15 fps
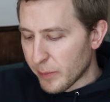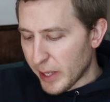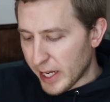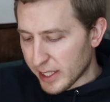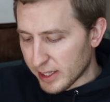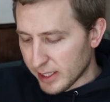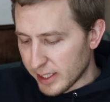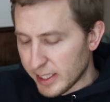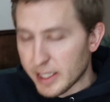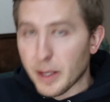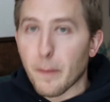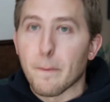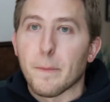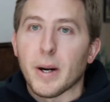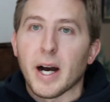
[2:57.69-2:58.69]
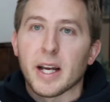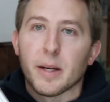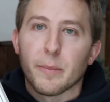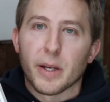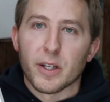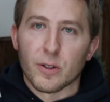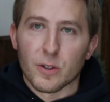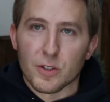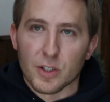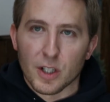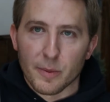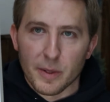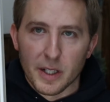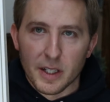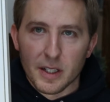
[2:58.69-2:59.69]
Badly by Emmanuel
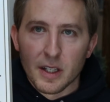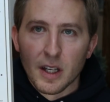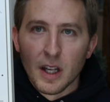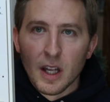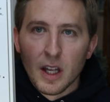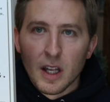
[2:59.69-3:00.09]
Derman.